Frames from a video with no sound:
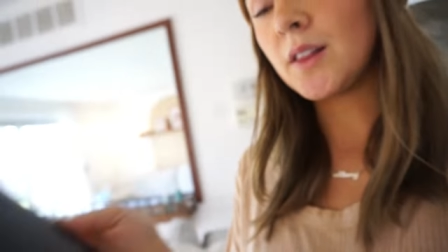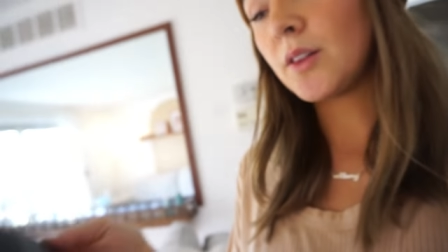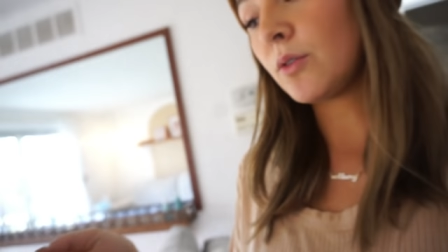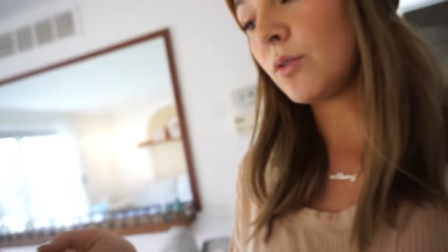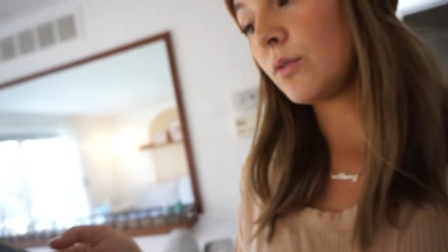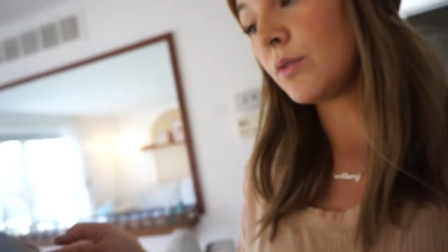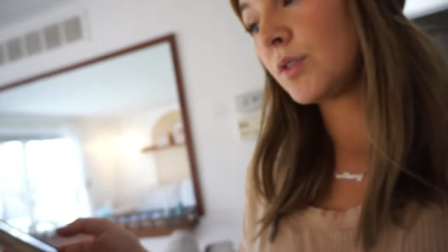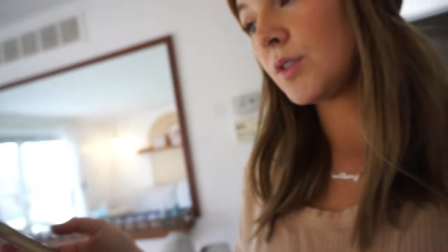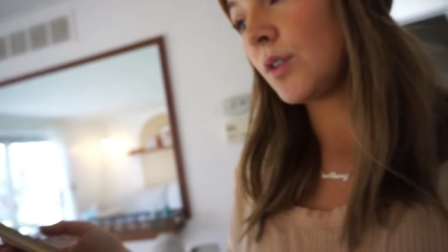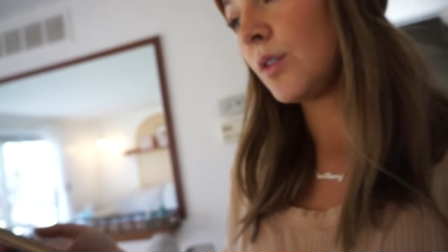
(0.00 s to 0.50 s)

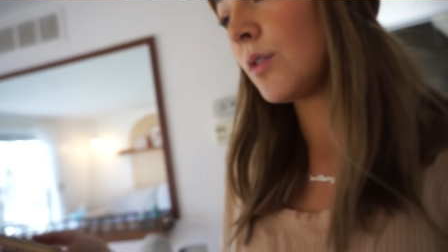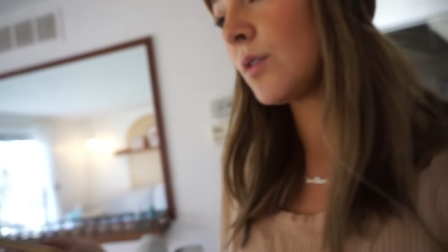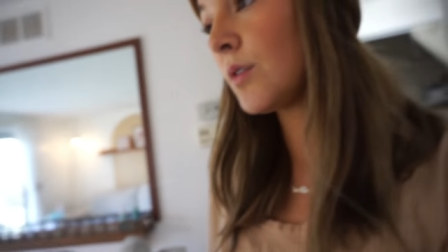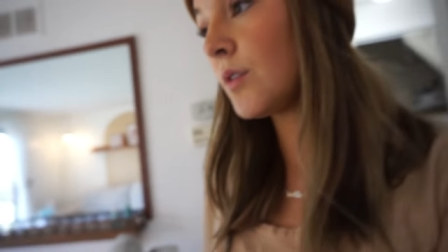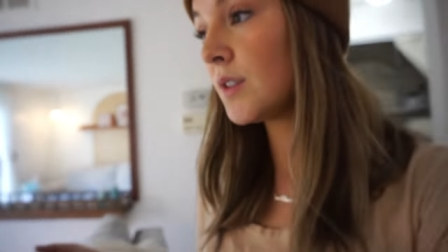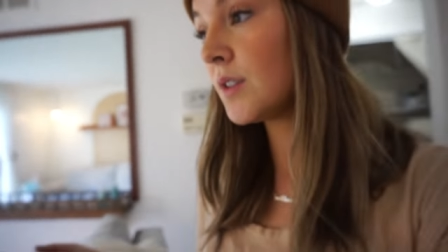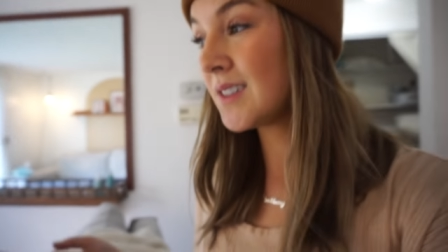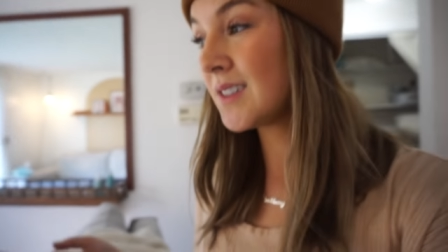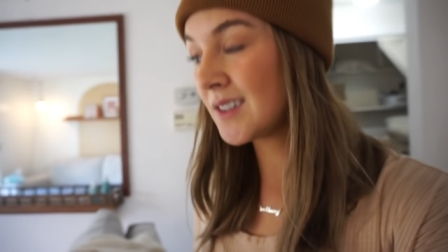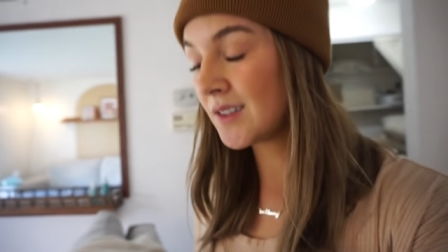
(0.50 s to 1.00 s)
little
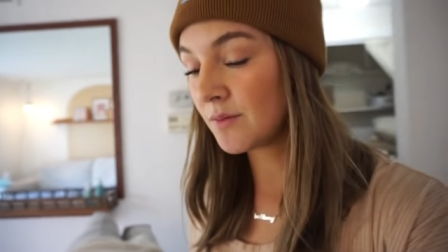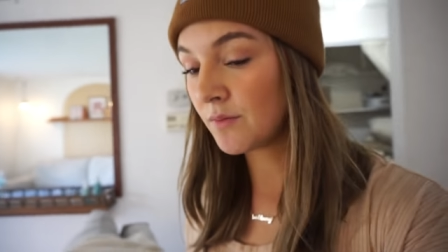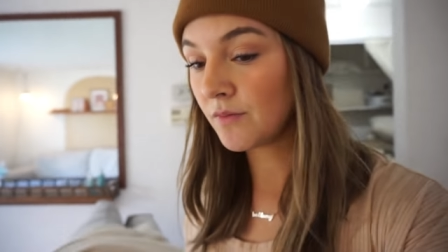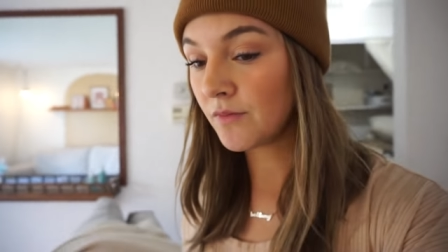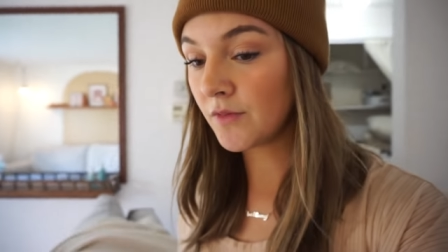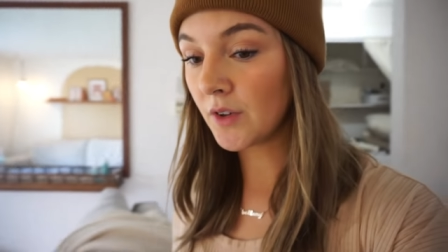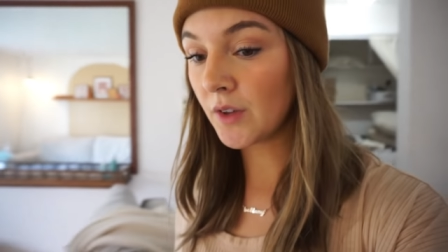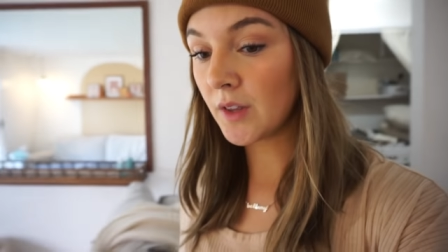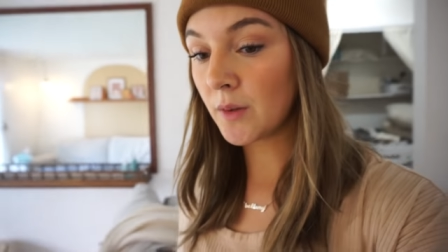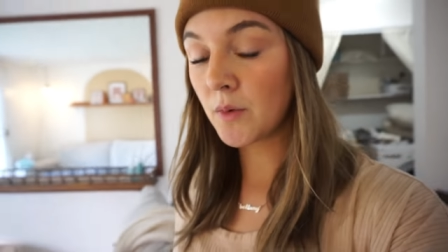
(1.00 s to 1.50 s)
circles and
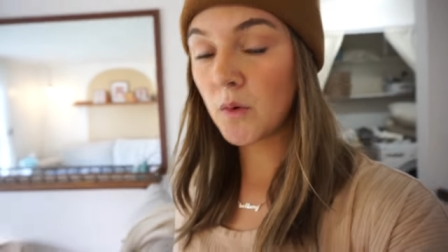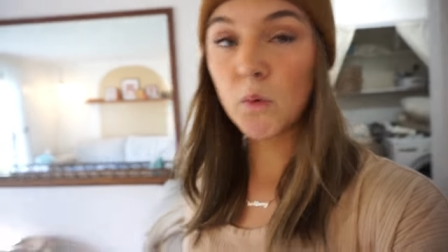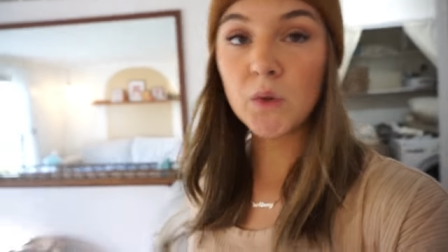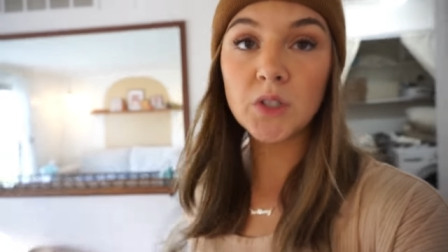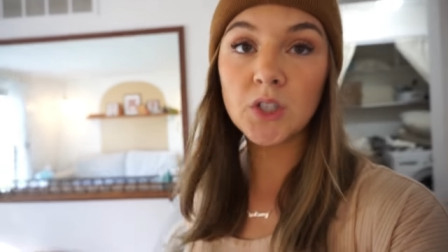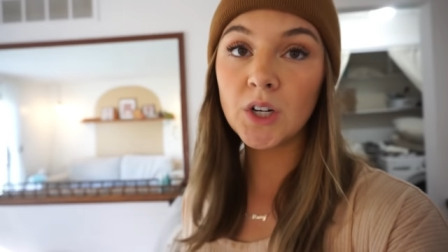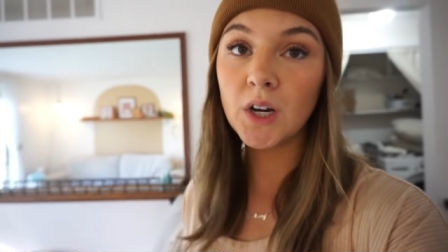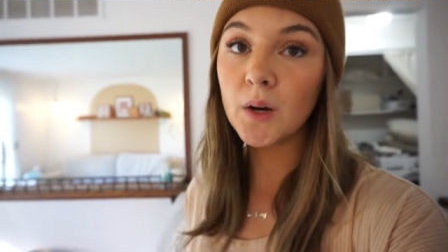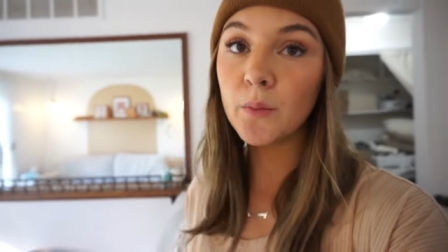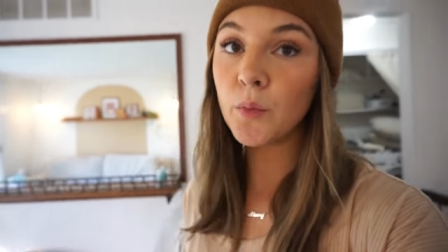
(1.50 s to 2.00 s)
fill them in with
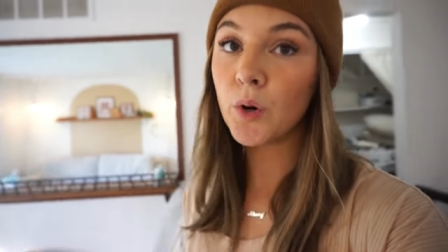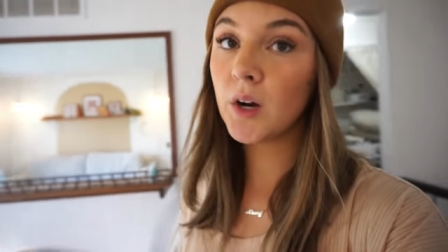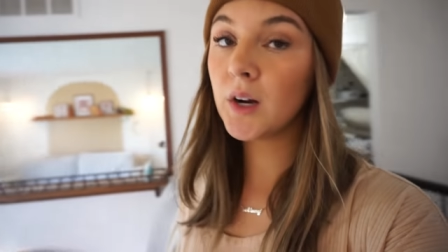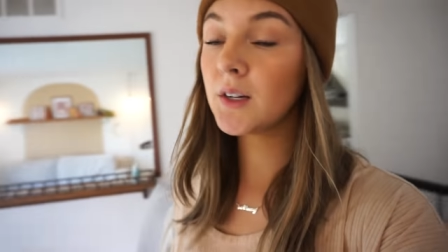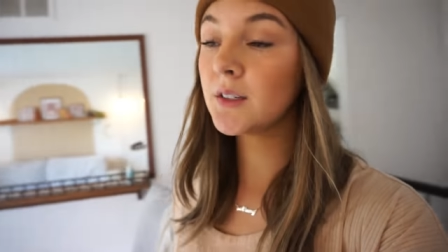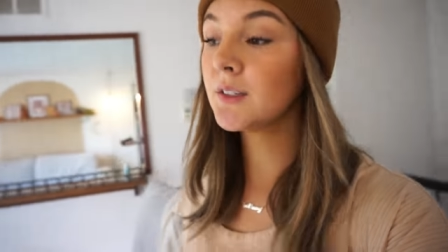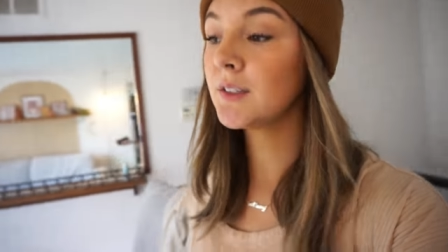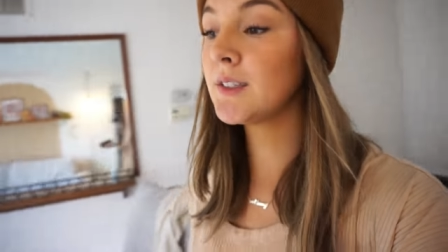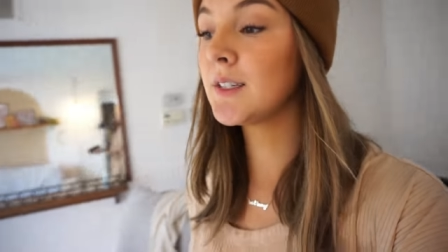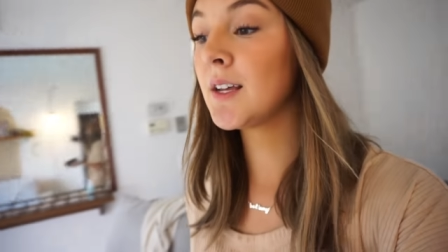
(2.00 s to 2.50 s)
check
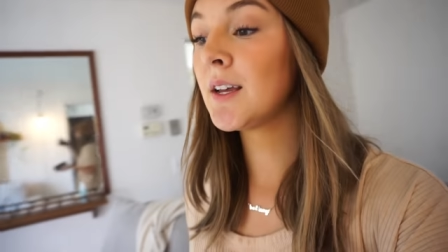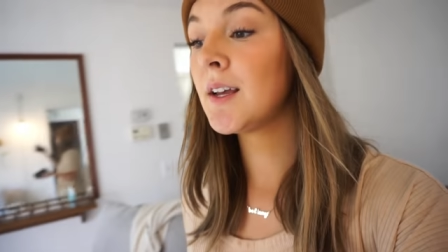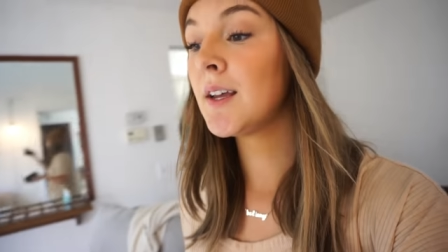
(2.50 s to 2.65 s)
marks.